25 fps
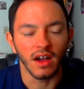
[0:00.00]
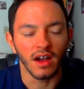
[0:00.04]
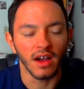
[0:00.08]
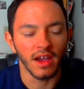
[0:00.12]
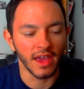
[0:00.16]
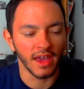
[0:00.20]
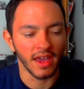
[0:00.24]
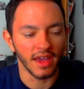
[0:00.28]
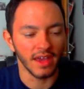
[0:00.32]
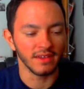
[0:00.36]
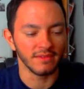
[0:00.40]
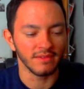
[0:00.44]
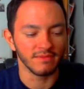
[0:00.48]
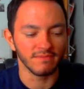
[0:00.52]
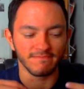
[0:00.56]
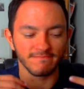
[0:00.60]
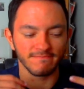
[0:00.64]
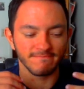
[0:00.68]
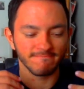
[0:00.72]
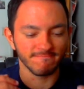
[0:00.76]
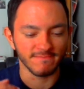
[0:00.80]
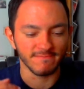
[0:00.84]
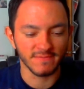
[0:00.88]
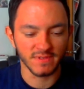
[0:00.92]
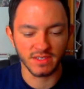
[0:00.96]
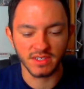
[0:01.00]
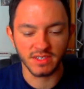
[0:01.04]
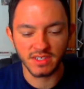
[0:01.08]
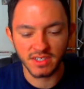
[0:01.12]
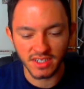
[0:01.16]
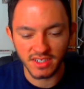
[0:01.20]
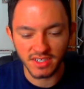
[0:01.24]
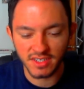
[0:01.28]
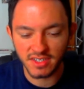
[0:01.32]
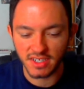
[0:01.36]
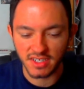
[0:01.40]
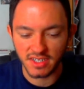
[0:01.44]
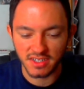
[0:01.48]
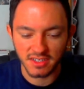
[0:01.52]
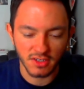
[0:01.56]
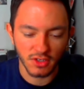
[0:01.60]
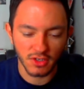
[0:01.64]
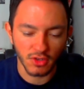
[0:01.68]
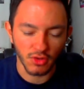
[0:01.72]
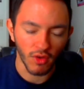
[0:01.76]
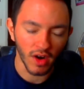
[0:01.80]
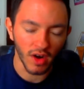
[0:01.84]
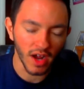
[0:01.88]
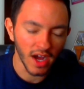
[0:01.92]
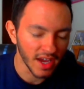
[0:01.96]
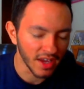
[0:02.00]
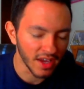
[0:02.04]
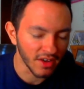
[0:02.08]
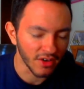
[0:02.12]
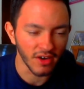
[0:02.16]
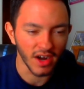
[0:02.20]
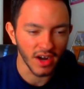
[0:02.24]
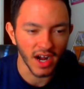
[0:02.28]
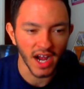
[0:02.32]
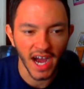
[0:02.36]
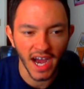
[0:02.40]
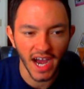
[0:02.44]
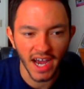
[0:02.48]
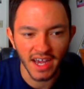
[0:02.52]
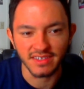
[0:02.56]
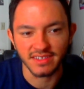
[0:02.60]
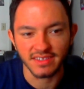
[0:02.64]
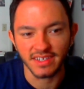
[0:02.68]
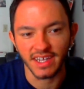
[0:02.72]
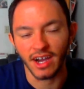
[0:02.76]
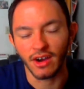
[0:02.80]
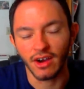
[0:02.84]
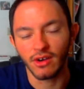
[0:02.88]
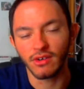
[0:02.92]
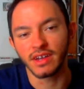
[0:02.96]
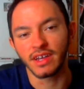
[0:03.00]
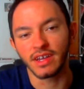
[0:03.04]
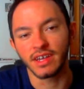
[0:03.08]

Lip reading: And she's just crying her eyes out,